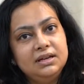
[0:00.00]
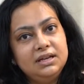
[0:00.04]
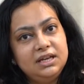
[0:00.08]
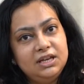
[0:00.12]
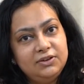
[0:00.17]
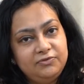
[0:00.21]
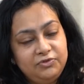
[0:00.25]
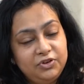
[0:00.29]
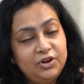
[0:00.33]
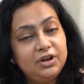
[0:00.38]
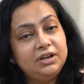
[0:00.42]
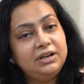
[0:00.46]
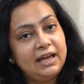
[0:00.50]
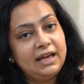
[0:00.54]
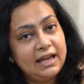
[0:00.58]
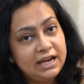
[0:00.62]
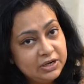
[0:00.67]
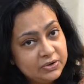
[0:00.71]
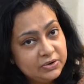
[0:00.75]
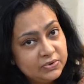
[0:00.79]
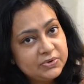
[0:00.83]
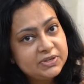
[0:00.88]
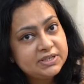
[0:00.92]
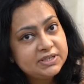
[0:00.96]
if you are
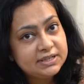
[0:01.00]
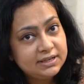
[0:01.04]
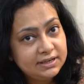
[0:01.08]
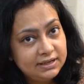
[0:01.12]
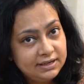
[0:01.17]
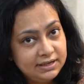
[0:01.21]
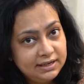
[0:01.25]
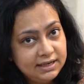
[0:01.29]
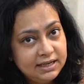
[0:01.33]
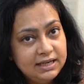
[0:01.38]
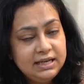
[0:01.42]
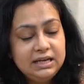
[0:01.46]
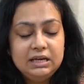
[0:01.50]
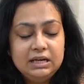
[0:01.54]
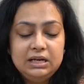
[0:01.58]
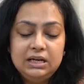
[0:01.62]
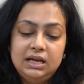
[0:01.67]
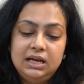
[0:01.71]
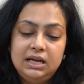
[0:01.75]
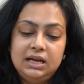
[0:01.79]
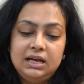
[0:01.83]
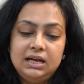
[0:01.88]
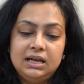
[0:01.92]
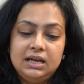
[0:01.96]
diagnosed early
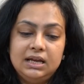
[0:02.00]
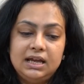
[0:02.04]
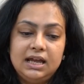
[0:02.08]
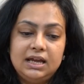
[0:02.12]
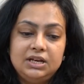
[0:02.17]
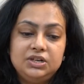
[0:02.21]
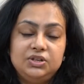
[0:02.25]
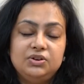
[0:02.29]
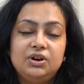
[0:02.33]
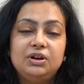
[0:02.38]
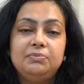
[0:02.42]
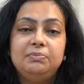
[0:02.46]
and you